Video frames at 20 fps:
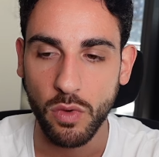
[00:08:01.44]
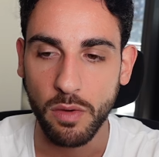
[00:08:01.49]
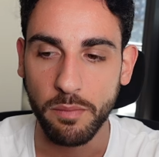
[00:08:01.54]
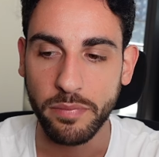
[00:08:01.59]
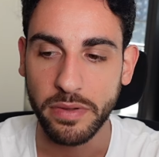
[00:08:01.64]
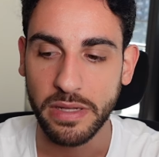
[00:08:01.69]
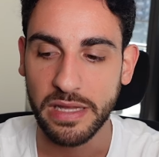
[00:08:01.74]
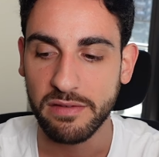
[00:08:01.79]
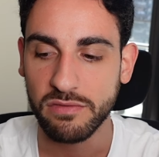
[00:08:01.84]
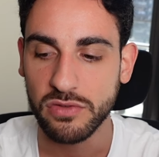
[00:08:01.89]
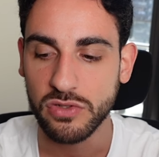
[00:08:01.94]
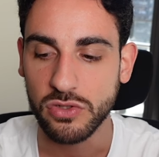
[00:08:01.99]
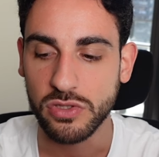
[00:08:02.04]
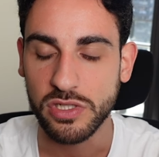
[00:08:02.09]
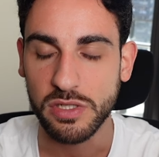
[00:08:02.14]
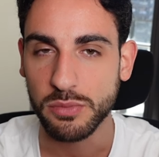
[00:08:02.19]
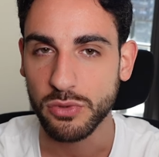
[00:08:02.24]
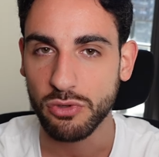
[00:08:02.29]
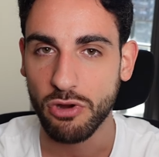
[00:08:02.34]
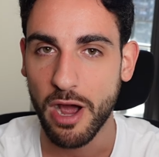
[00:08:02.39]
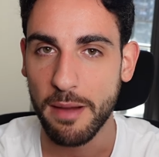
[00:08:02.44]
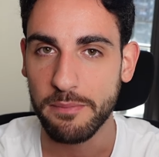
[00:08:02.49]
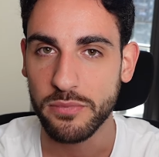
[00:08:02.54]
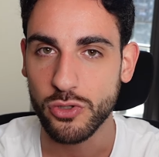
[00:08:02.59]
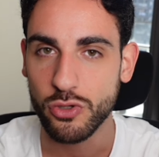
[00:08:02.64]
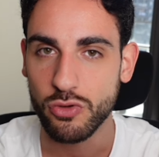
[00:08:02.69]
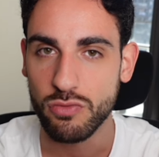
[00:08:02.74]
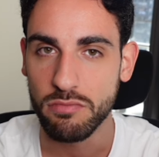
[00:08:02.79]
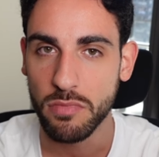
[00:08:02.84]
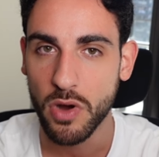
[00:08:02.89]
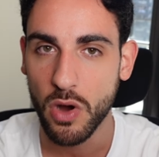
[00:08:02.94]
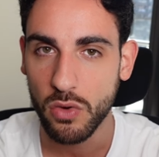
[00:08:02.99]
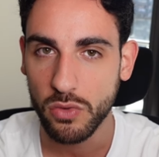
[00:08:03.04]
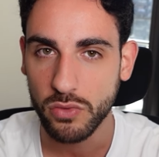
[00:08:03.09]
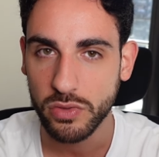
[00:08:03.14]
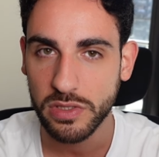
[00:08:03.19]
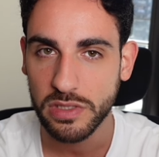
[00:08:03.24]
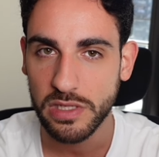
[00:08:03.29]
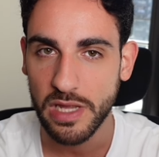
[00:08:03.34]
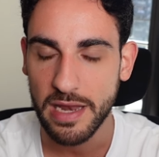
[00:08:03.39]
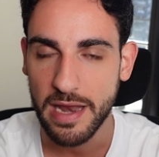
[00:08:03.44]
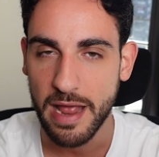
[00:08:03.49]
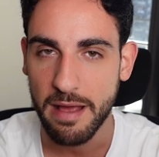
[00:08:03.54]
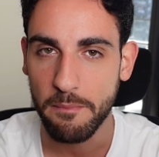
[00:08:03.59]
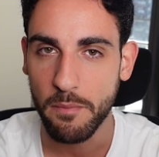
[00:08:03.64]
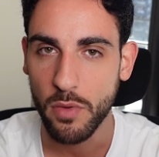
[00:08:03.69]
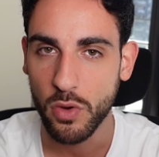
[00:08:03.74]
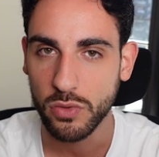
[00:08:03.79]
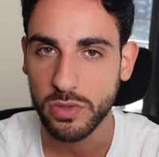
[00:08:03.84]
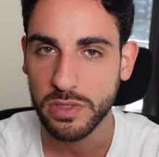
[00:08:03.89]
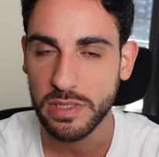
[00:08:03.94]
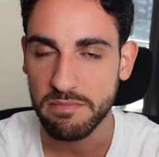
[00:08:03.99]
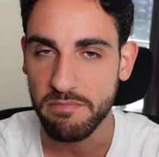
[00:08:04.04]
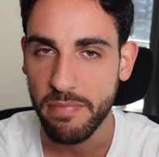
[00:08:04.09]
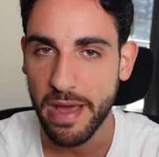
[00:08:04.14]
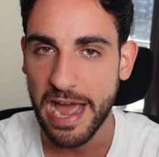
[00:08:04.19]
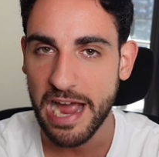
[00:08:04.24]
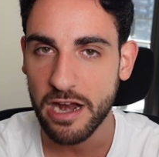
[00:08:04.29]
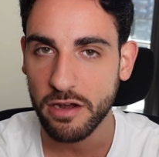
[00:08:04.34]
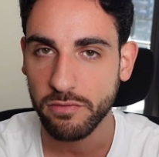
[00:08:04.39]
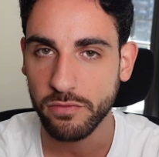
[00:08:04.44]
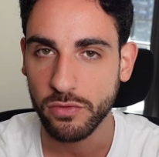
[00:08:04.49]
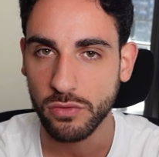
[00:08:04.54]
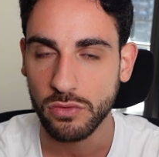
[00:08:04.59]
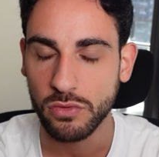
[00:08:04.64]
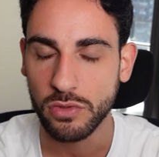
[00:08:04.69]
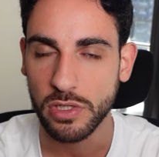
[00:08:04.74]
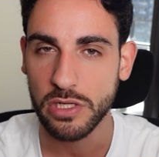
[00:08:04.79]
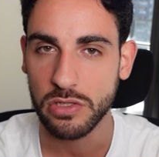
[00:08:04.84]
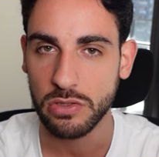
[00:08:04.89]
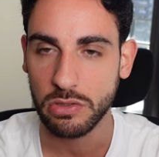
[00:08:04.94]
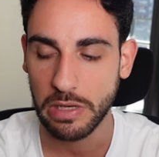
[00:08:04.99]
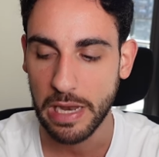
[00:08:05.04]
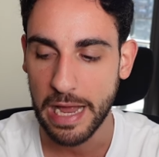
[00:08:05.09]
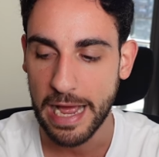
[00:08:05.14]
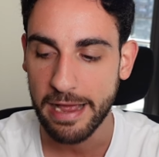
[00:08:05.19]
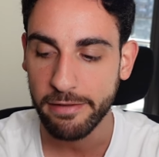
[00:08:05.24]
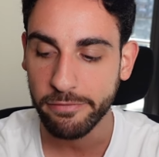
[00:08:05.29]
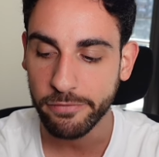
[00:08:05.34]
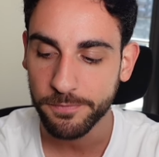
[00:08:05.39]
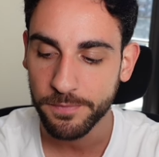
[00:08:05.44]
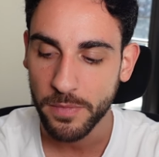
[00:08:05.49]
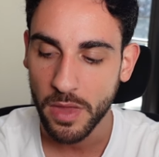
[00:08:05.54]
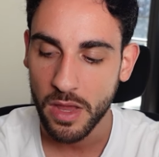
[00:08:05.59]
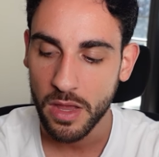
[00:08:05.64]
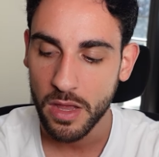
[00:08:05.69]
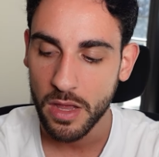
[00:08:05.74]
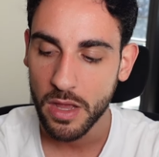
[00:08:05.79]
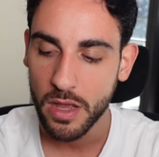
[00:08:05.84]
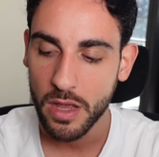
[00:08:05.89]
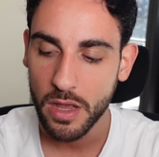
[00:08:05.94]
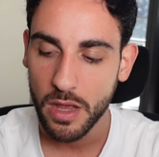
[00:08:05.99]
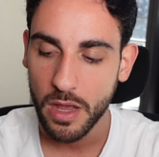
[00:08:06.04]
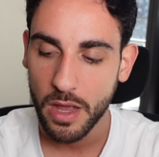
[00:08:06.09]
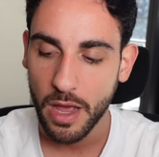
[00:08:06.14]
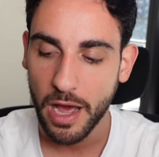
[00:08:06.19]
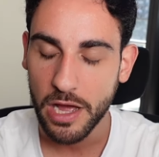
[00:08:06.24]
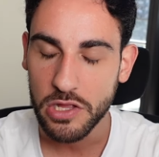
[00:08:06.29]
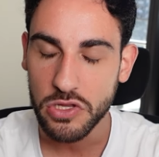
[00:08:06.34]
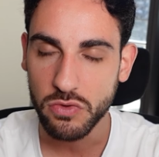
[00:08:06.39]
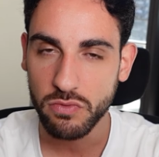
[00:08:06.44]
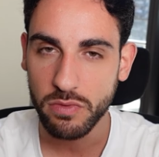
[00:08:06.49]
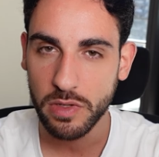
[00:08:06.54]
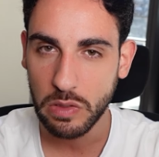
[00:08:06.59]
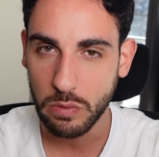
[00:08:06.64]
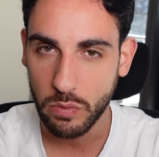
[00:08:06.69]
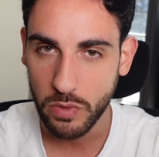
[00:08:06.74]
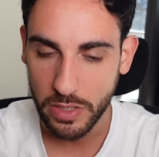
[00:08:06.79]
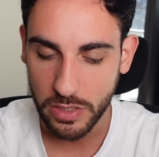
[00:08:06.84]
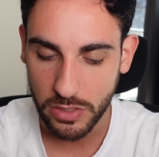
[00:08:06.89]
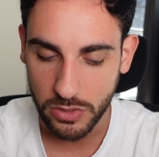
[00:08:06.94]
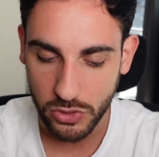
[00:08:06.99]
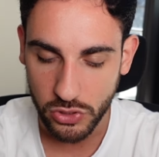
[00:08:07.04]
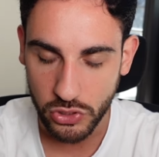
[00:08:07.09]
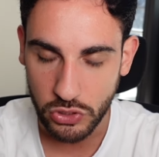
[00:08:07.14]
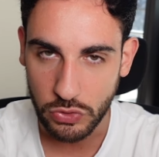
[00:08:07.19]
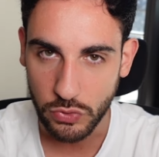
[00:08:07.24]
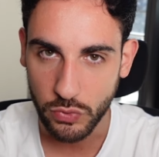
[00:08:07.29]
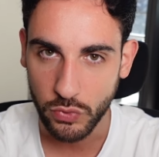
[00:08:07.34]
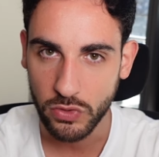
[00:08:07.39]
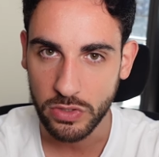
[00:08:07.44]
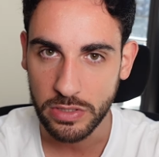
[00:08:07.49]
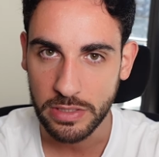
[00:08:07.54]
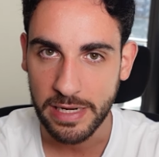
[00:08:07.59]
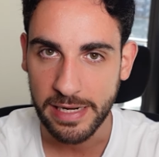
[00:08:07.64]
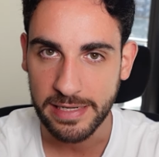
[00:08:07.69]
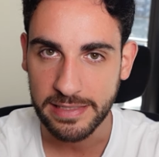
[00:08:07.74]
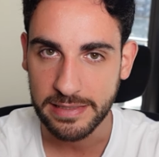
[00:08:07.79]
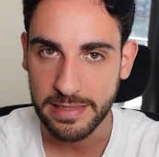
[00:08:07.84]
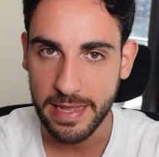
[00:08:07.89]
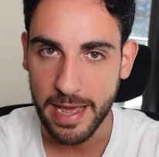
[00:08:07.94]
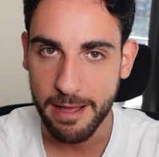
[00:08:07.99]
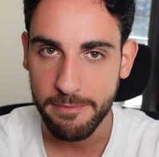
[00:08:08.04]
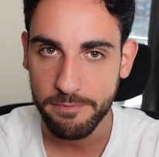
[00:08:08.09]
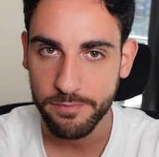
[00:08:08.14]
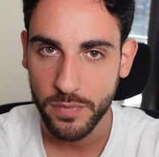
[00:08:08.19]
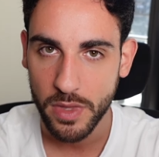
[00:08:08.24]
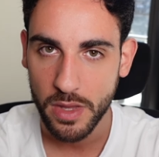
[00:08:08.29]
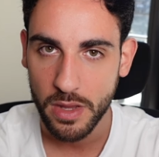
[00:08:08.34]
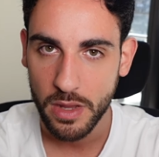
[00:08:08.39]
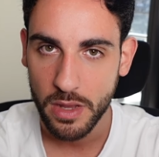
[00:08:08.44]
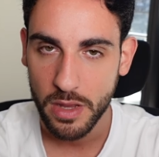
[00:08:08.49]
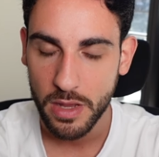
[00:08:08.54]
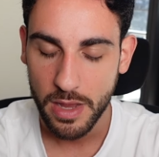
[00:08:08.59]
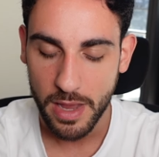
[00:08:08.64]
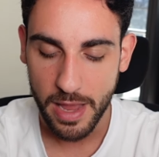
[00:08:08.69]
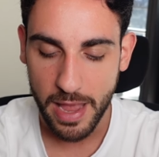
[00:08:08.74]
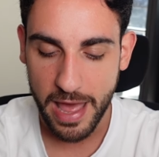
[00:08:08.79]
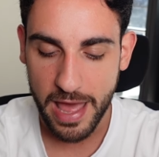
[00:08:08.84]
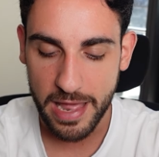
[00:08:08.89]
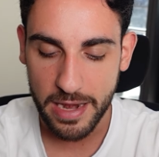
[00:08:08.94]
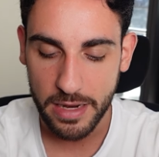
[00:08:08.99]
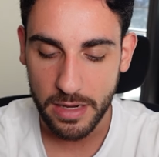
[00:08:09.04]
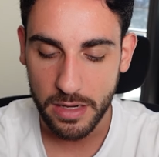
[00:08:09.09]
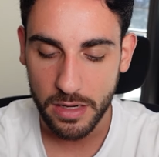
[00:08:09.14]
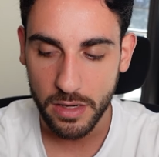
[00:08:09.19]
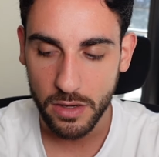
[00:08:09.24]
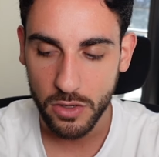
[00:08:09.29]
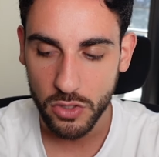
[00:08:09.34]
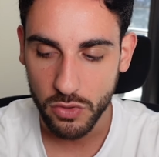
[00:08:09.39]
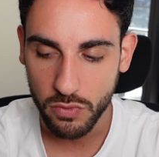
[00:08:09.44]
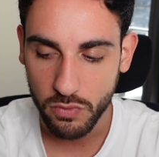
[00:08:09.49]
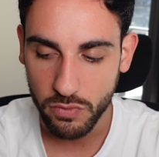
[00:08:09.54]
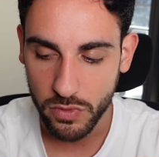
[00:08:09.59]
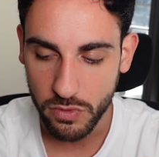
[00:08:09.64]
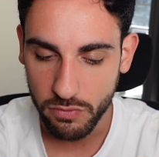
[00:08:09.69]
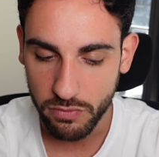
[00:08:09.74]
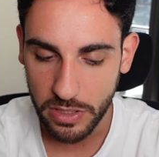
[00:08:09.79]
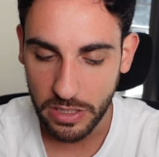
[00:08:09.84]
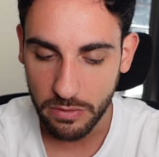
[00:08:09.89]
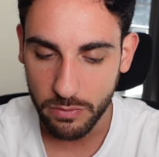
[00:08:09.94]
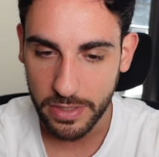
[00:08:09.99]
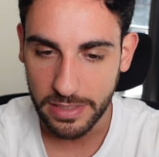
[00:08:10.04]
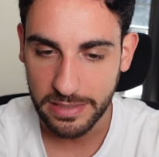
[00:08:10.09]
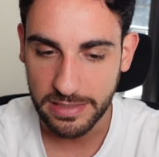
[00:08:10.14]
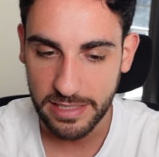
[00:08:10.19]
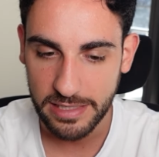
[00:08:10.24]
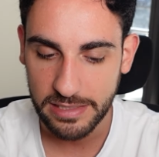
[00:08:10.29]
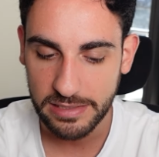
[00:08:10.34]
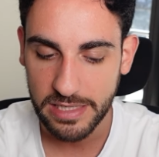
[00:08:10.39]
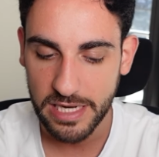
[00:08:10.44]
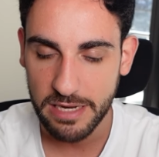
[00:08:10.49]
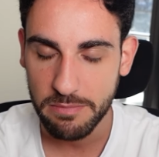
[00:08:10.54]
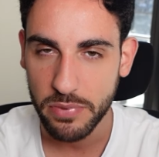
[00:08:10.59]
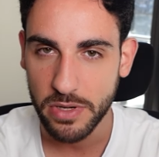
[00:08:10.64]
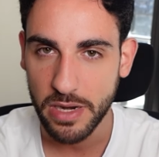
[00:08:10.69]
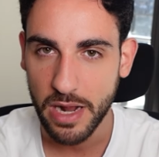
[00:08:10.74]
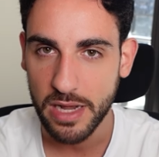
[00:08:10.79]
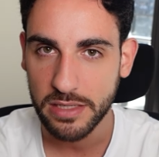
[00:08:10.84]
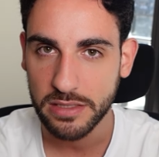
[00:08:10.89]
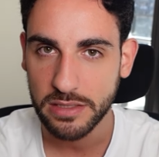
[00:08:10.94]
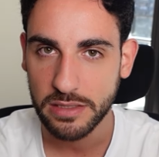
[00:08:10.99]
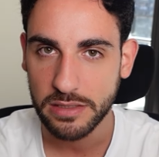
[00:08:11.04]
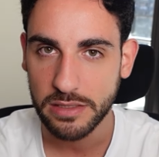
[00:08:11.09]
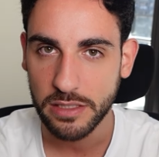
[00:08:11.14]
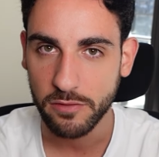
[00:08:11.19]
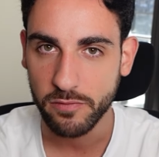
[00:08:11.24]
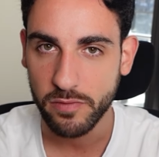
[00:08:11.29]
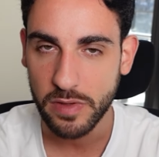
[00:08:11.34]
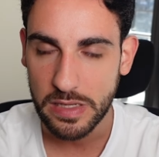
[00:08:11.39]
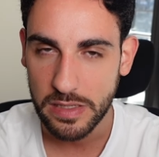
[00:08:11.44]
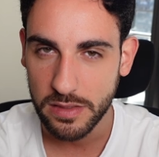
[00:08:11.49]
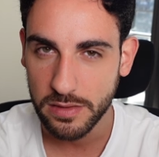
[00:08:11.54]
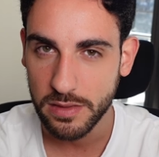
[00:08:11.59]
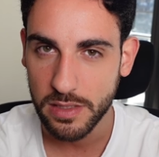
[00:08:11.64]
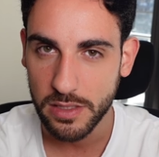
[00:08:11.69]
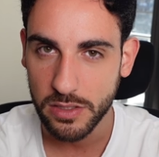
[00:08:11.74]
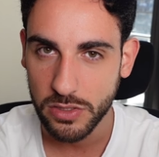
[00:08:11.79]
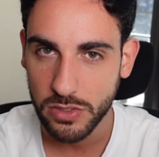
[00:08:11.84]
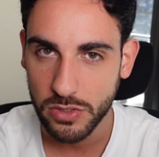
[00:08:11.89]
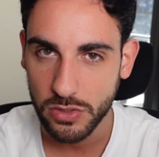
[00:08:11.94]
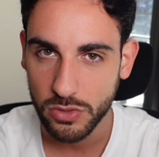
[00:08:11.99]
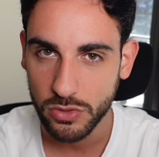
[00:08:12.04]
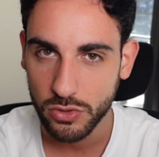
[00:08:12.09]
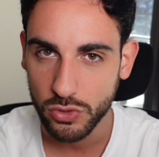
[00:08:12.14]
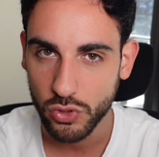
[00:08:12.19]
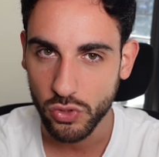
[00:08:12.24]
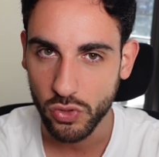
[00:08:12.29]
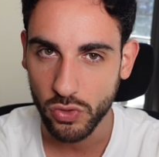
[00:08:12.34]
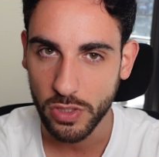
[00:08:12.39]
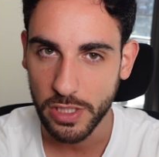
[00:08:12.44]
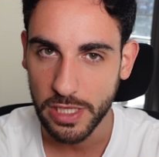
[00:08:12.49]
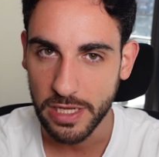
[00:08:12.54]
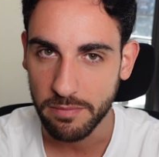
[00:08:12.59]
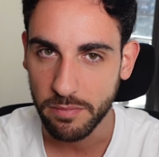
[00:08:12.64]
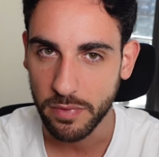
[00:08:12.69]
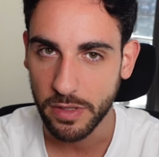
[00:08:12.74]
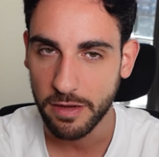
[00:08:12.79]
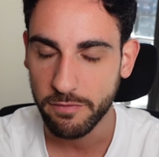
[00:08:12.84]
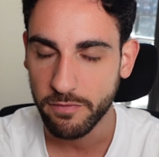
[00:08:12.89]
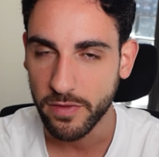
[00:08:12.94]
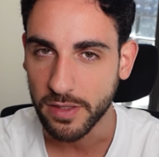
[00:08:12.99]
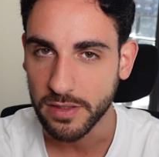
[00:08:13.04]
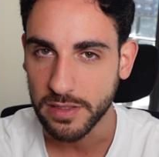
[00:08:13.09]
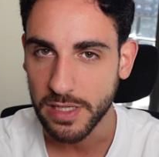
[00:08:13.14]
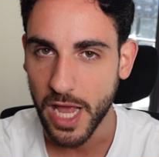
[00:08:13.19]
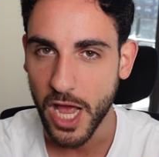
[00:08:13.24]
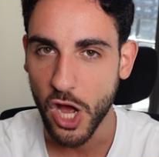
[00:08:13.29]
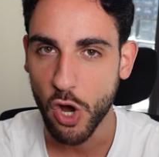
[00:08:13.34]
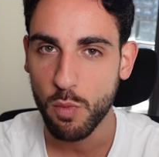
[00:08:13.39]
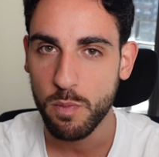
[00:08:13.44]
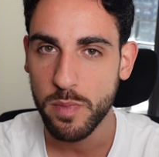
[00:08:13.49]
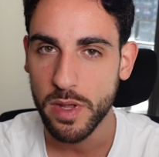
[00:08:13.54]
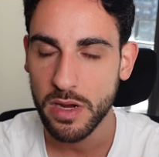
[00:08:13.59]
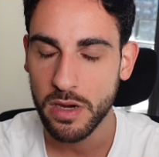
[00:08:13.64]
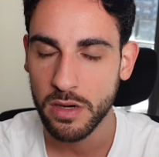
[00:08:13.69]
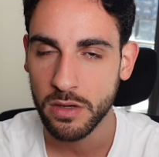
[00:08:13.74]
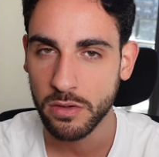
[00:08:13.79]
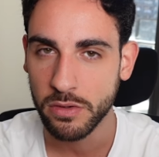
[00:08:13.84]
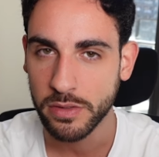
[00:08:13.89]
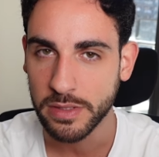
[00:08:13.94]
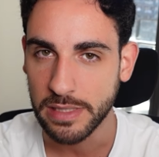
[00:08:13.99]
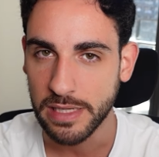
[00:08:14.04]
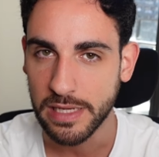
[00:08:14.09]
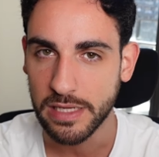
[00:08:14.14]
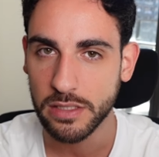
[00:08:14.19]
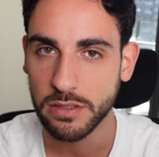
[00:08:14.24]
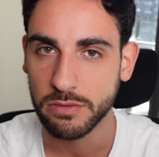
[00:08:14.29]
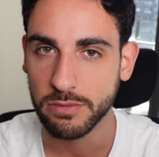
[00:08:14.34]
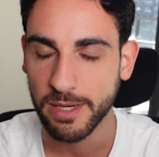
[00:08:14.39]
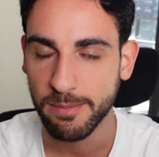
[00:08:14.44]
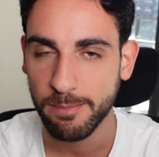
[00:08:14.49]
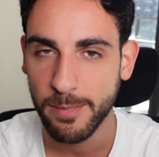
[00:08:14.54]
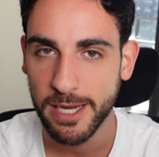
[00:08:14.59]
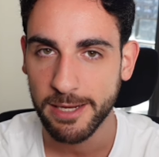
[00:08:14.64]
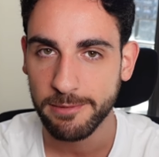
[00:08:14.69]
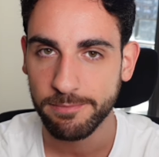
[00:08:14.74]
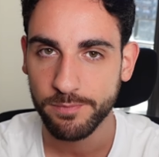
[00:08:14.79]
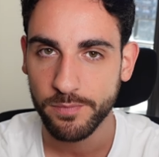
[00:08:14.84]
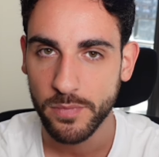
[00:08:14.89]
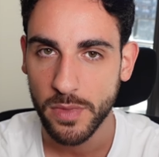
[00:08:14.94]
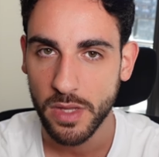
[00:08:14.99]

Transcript: what beliefs you subscribe to most and are most impactful in your life. And you really want to scrutinize that. And it, you, you really want to dig deep and ask yourself, is this truly a belief that's helping or is it hindering me?